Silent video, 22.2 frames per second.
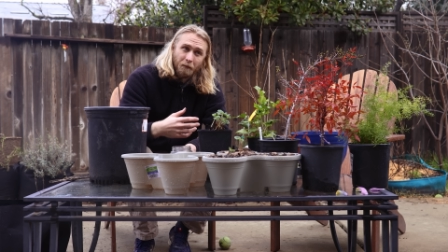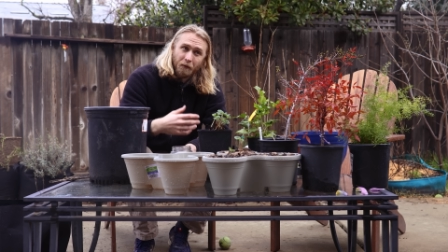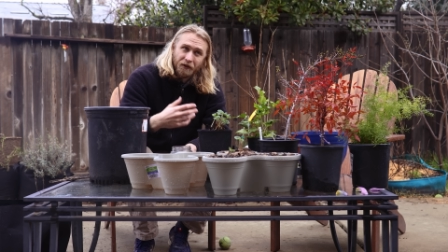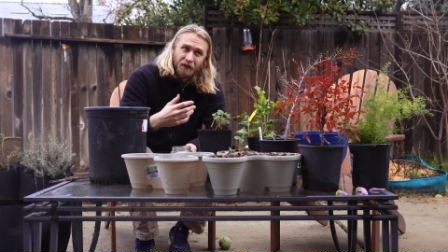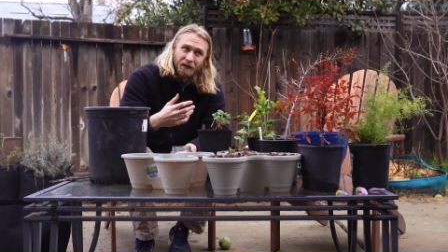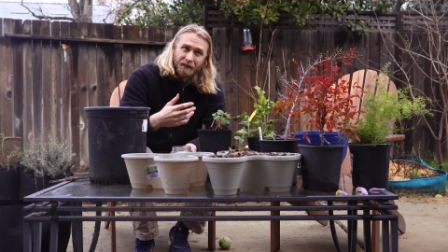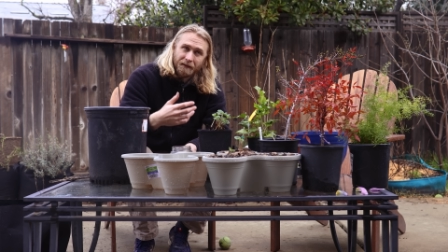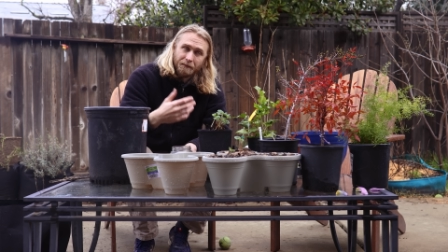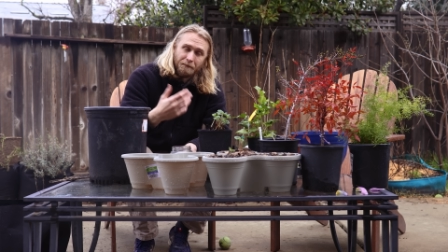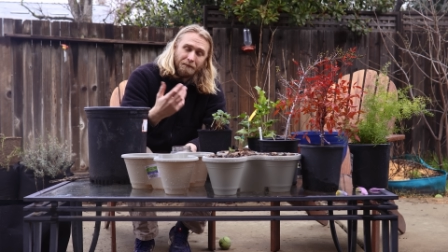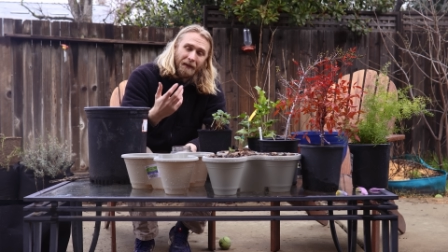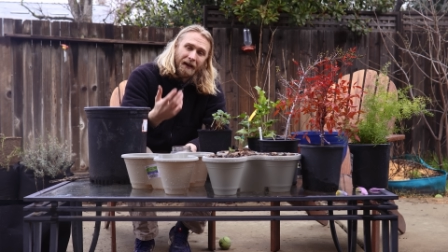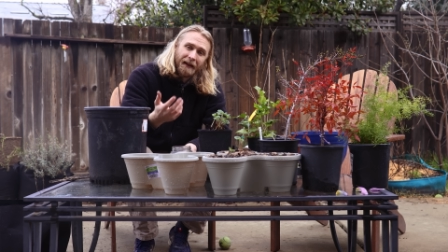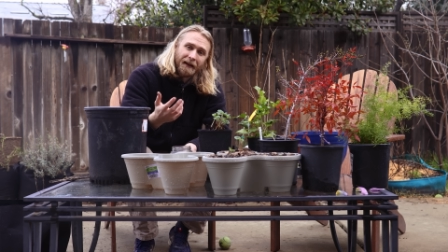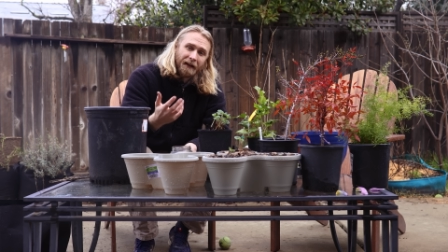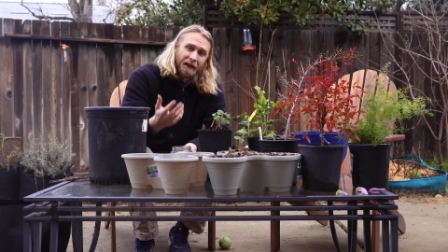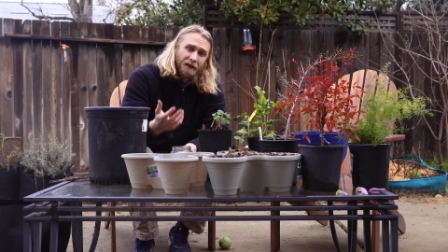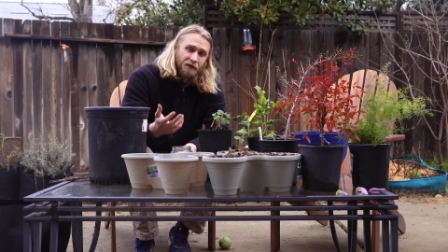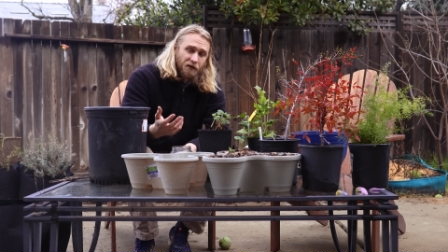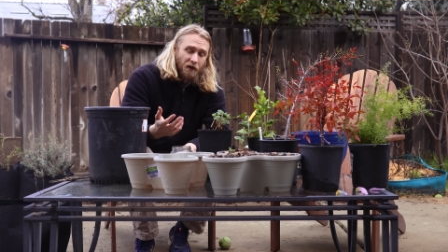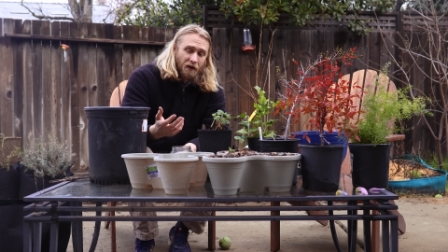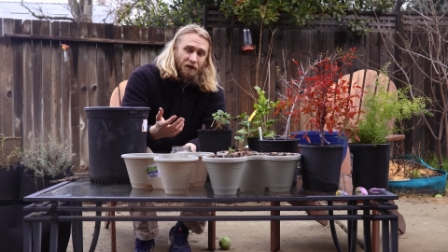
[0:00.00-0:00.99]
which is made
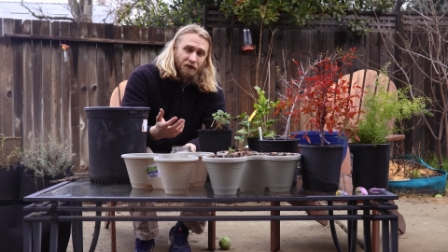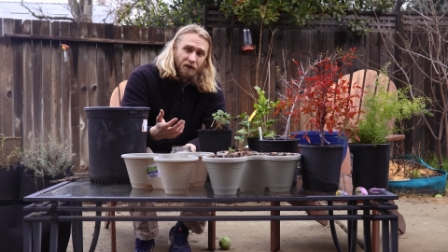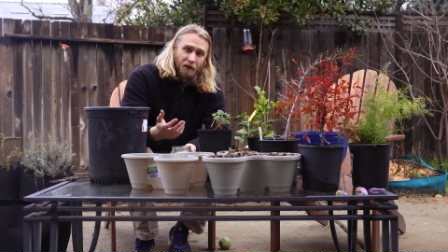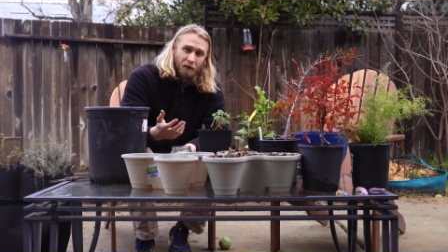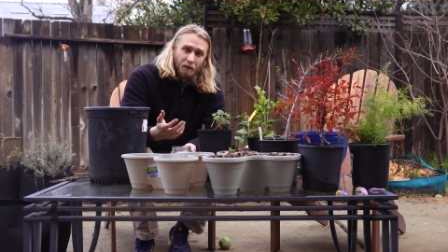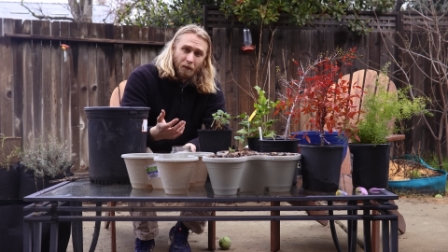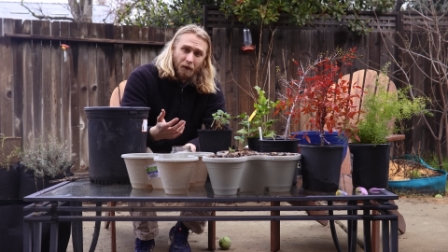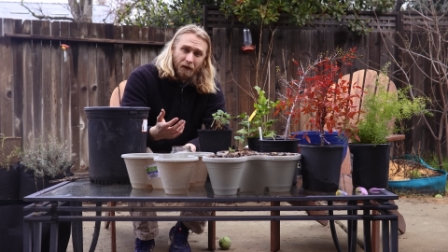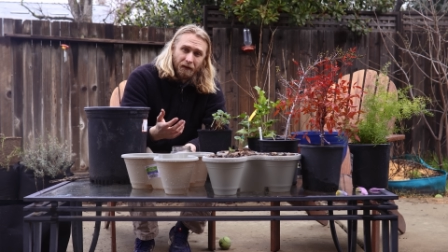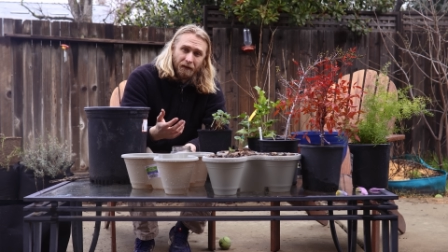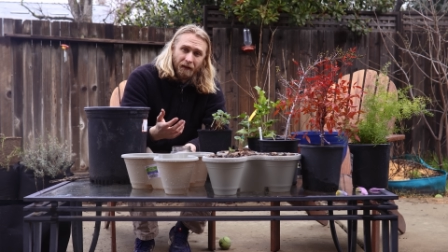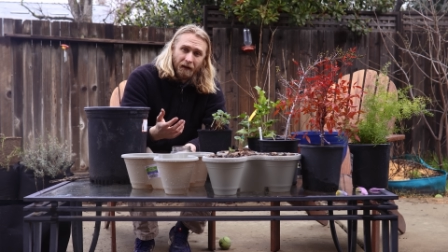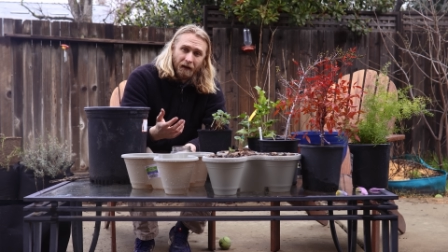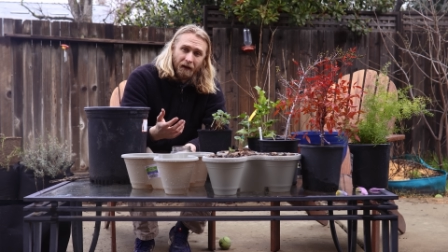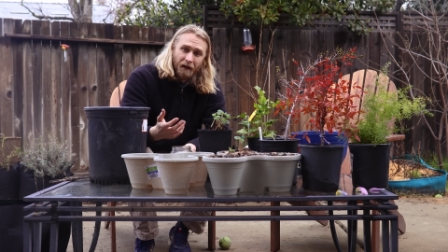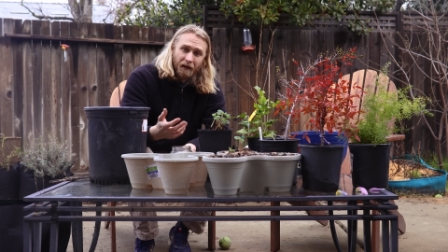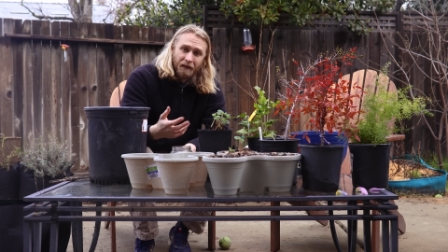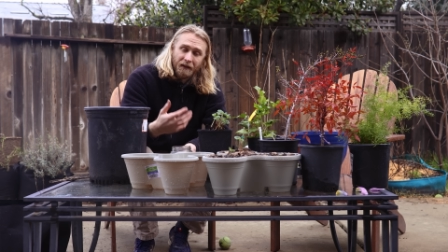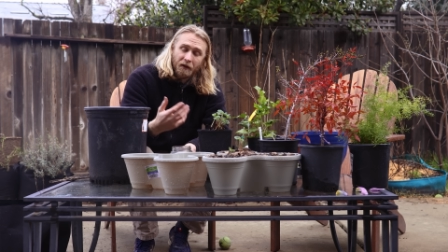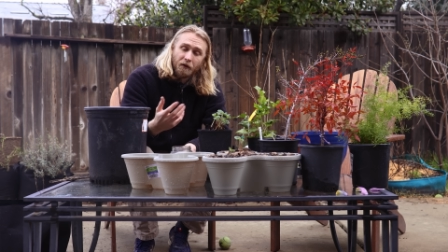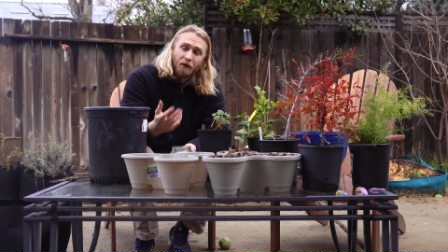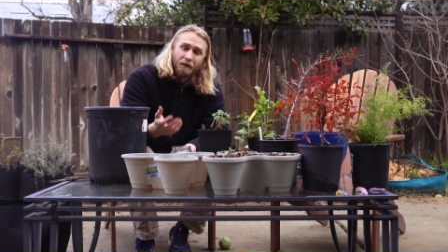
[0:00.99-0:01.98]
in conjunction with
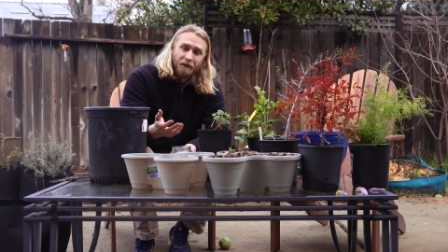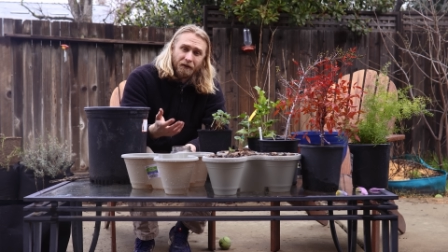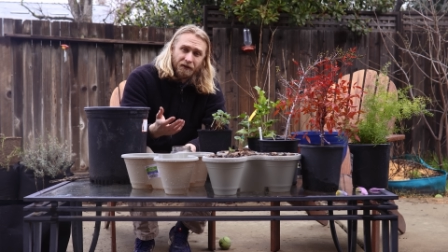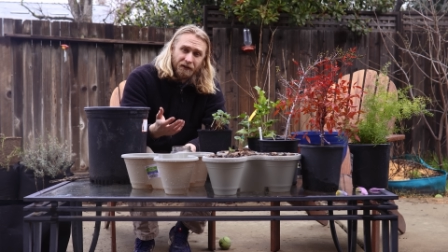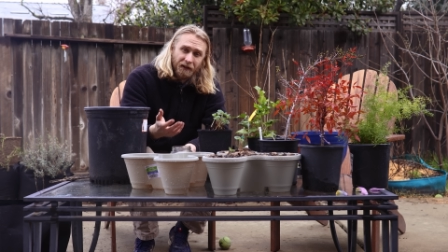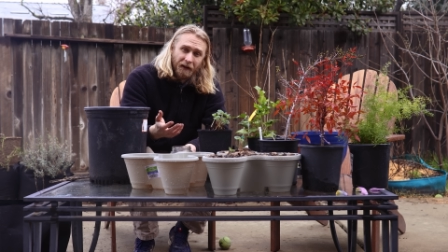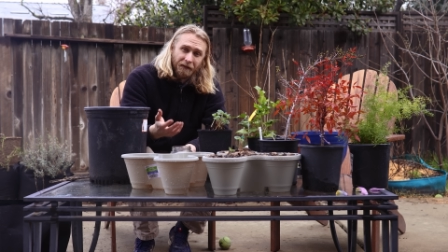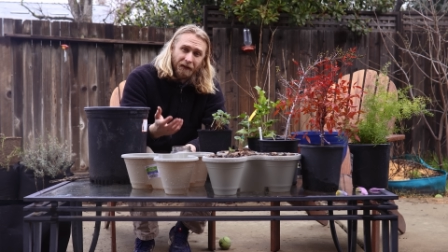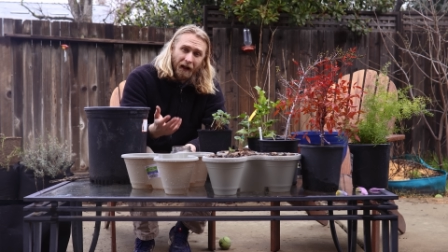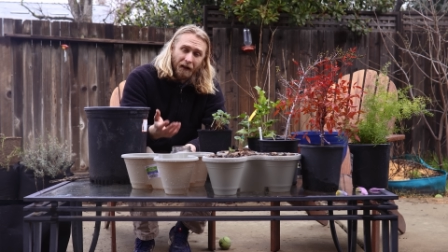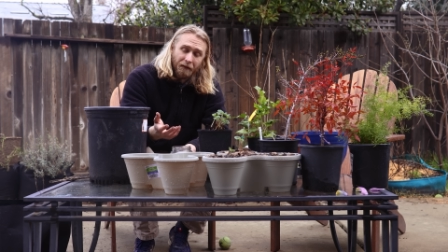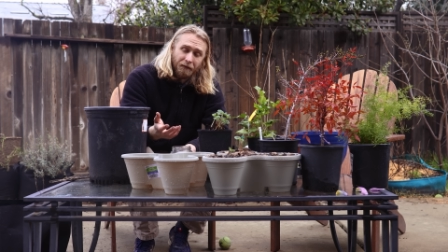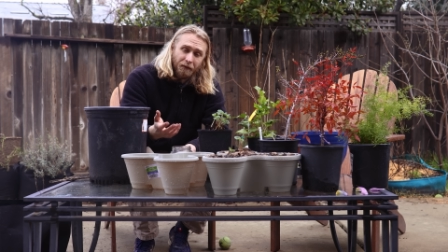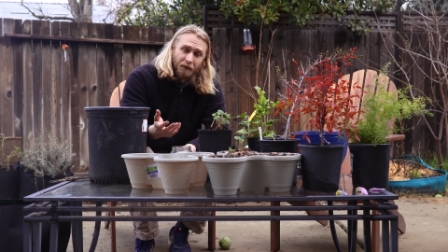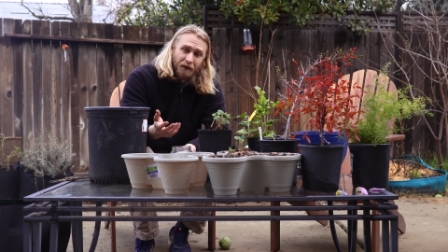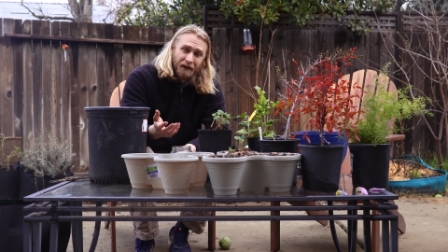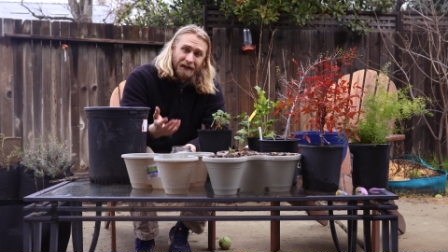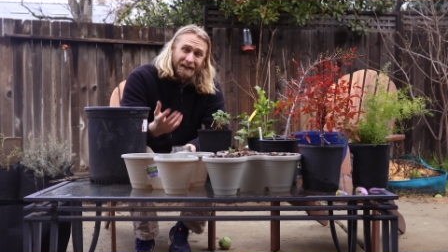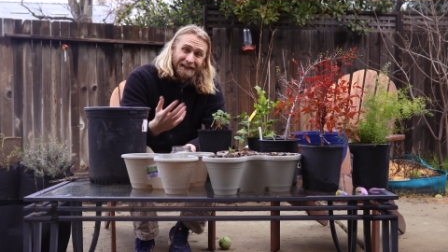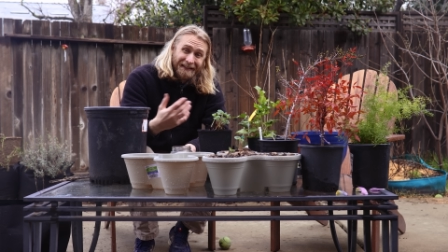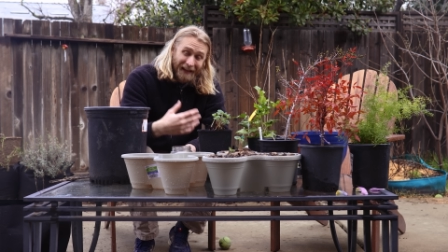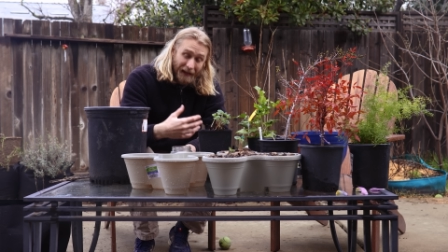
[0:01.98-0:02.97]
the University of
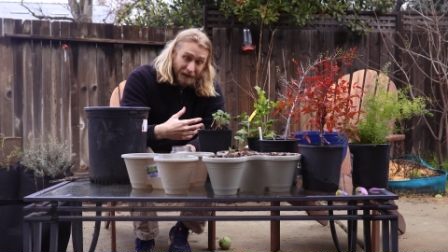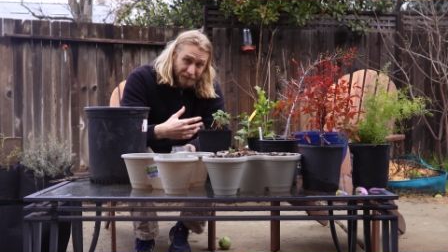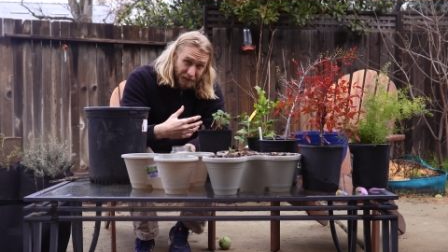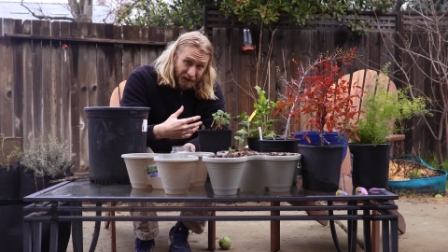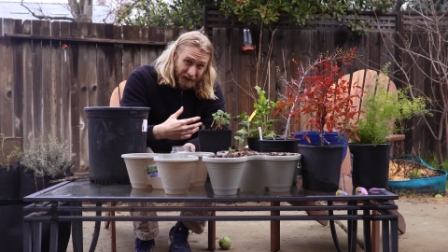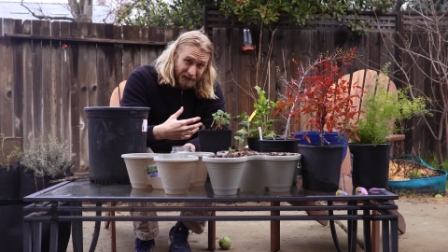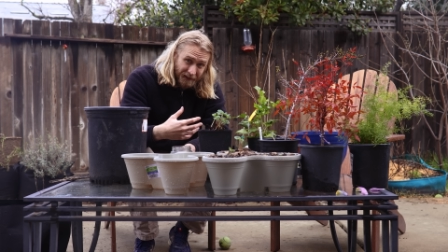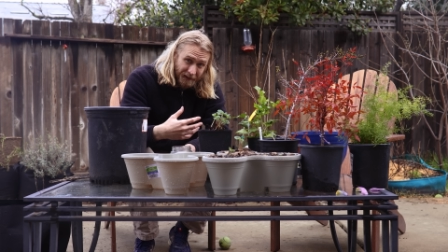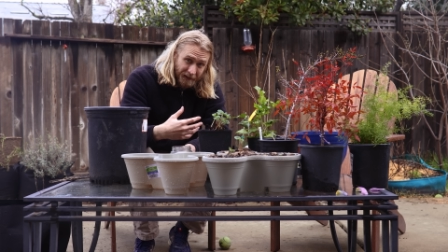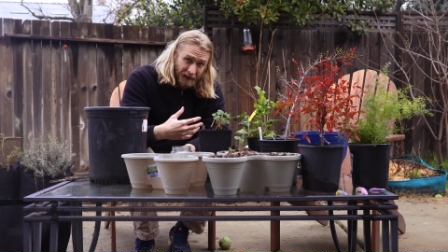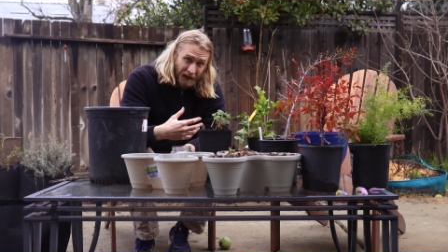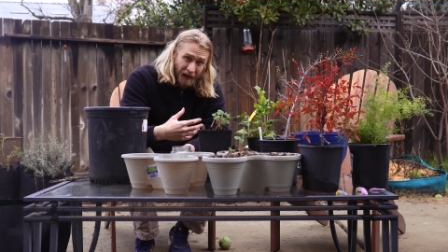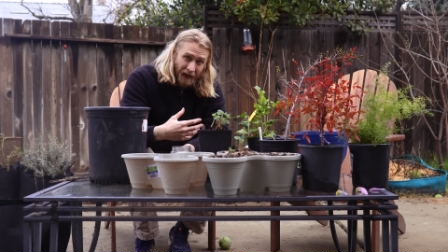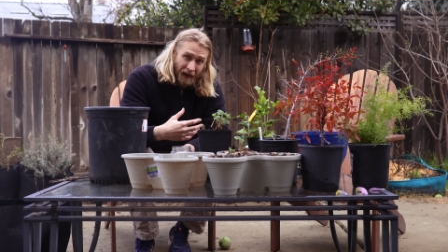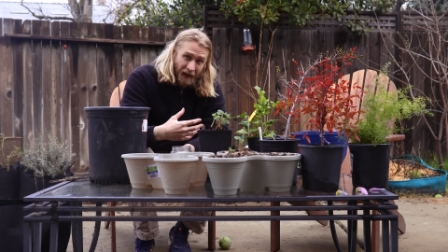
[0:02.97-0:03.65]
California, Davis,